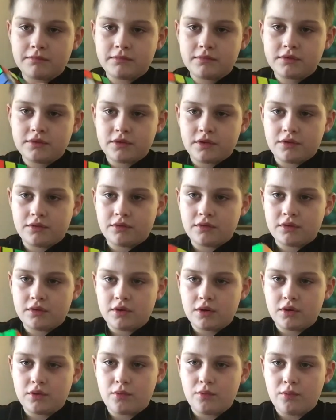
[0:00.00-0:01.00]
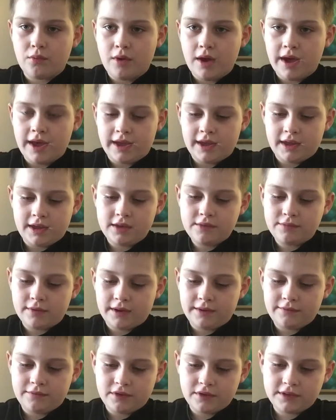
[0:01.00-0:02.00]
so away,
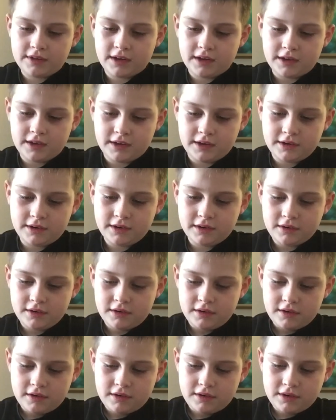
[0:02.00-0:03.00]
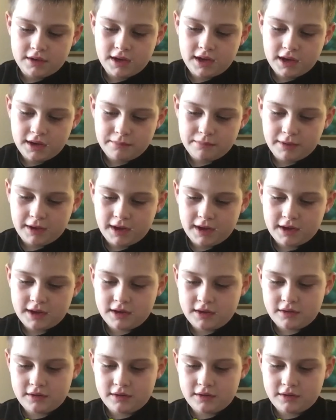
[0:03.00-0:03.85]
wait for Sammy to get it back.